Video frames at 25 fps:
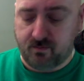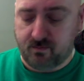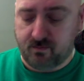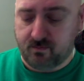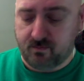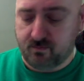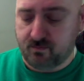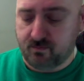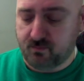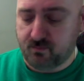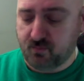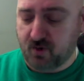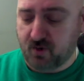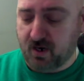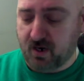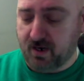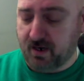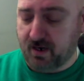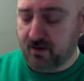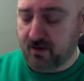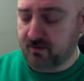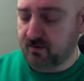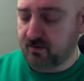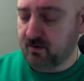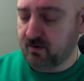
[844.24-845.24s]

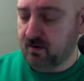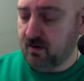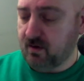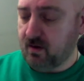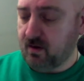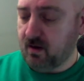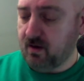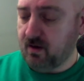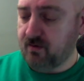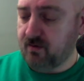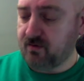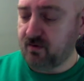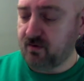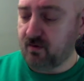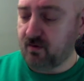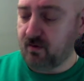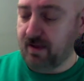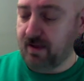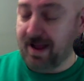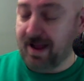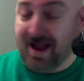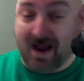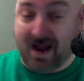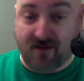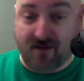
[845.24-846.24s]
product until
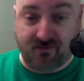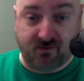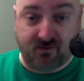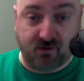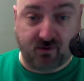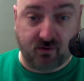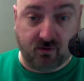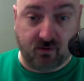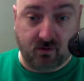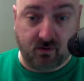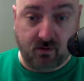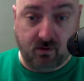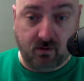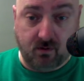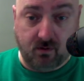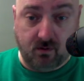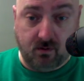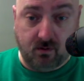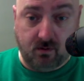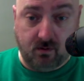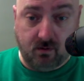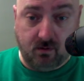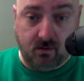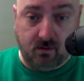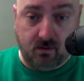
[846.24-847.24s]
after
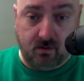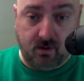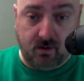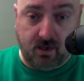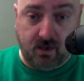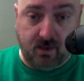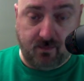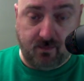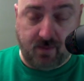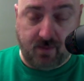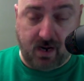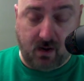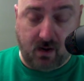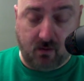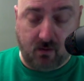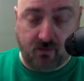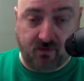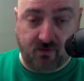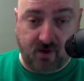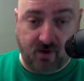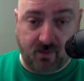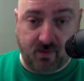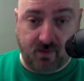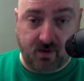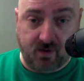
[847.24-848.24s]
it powers
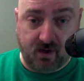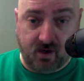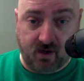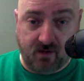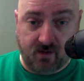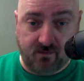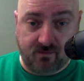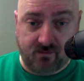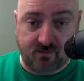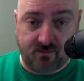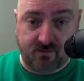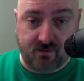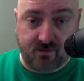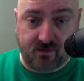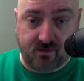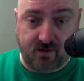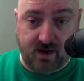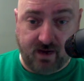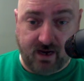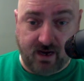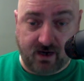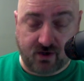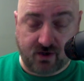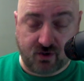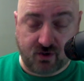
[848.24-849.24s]
up enough to
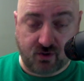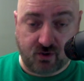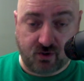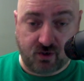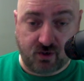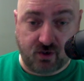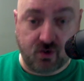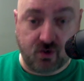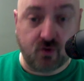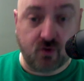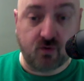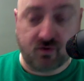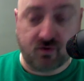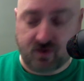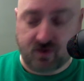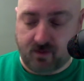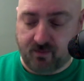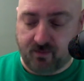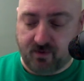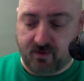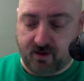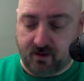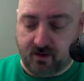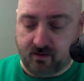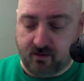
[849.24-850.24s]
actually do
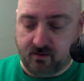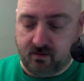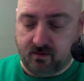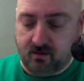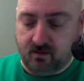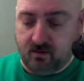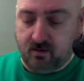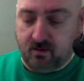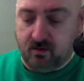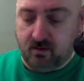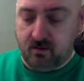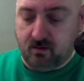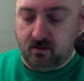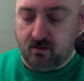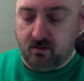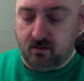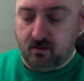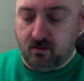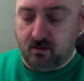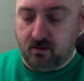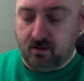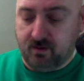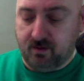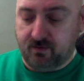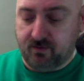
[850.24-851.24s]
something. All
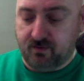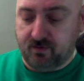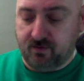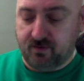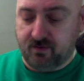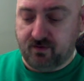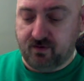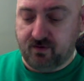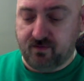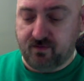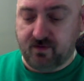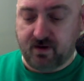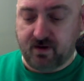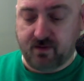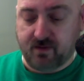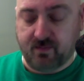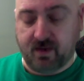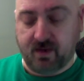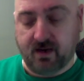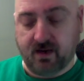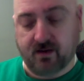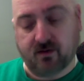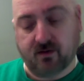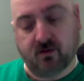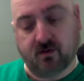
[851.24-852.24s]
right. So let's see if I can
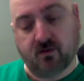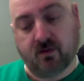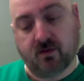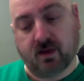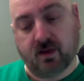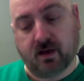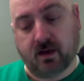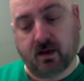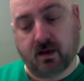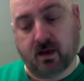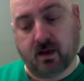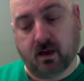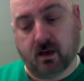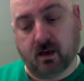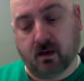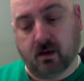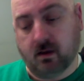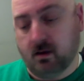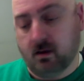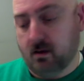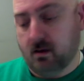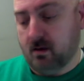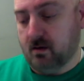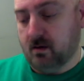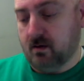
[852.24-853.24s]
make it do that again.
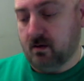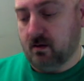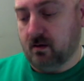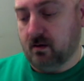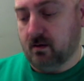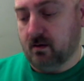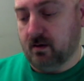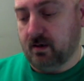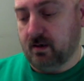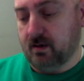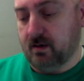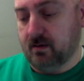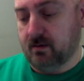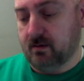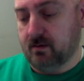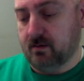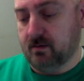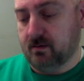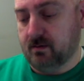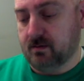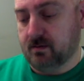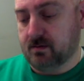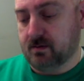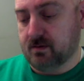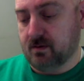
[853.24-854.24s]
All right.
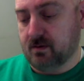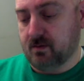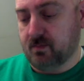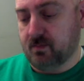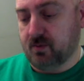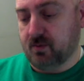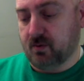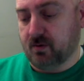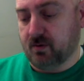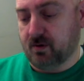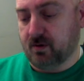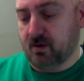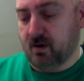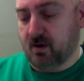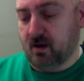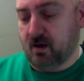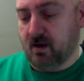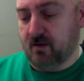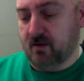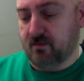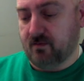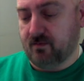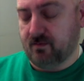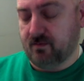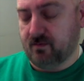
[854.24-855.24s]
So pulled it
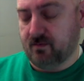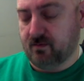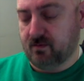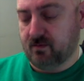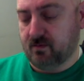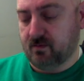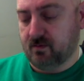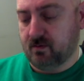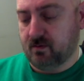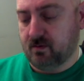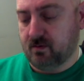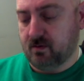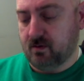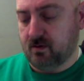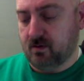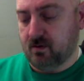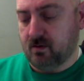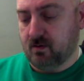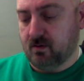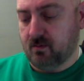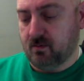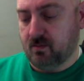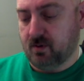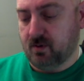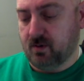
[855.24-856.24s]
off,
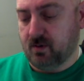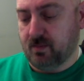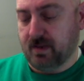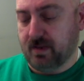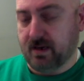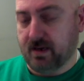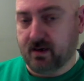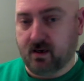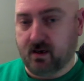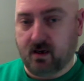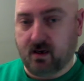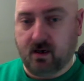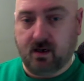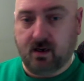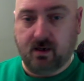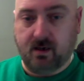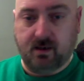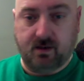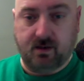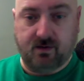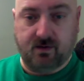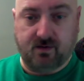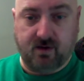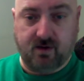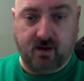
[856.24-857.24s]
put it back on.
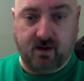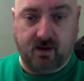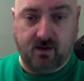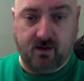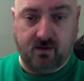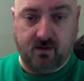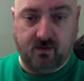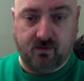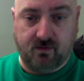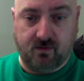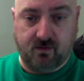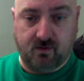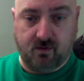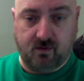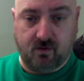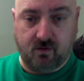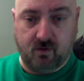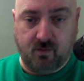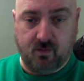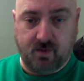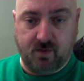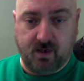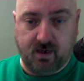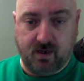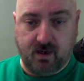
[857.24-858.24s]
It says
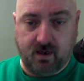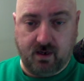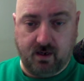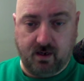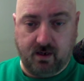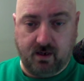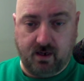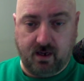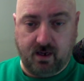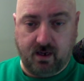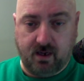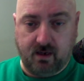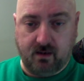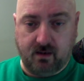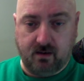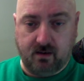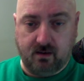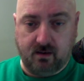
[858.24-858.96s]
Nubia again.